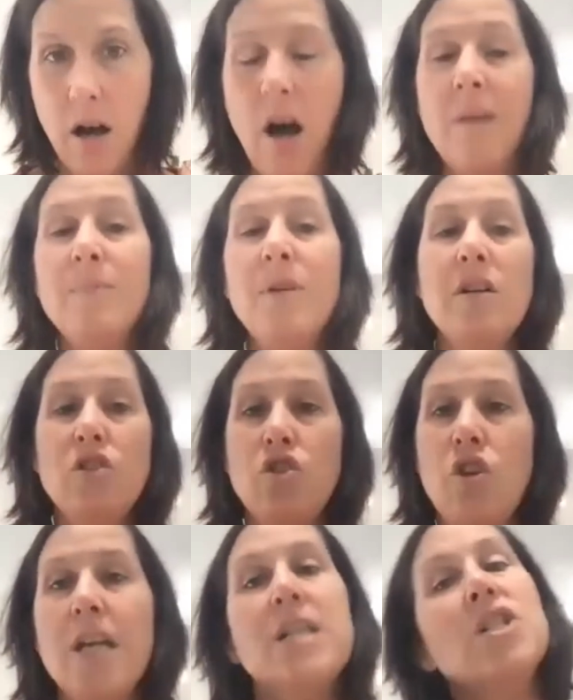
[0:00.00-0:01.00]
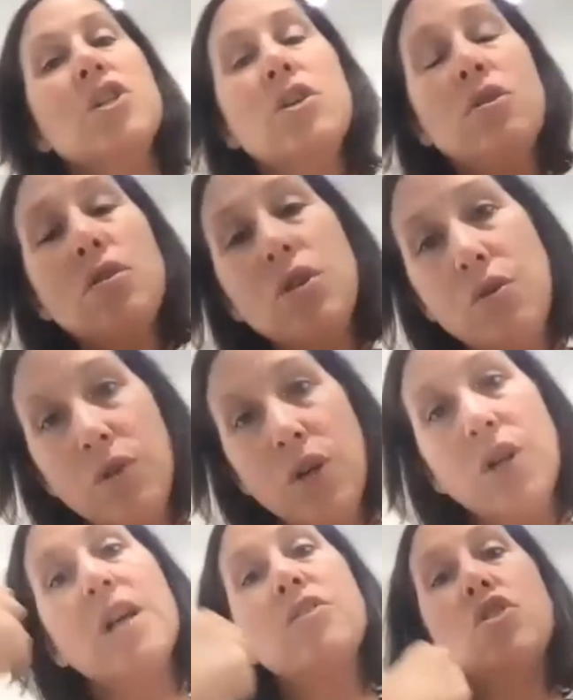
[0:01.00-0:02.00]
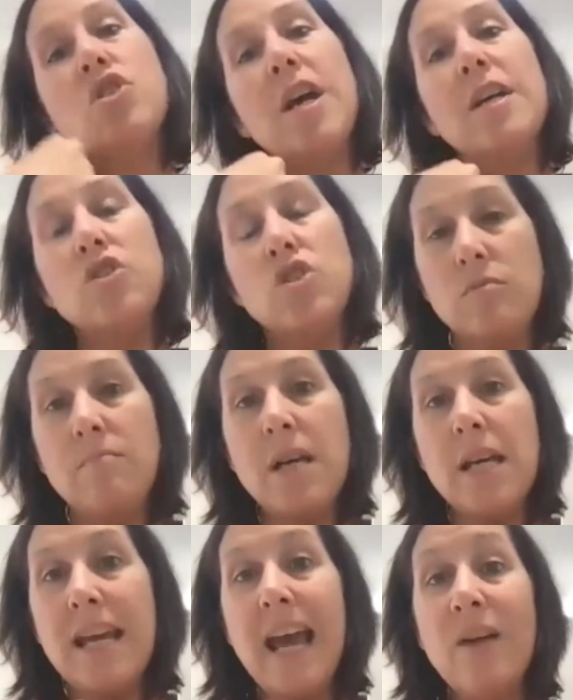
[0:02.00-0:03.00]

I'm going to exchange to you, you're going to exchange to me.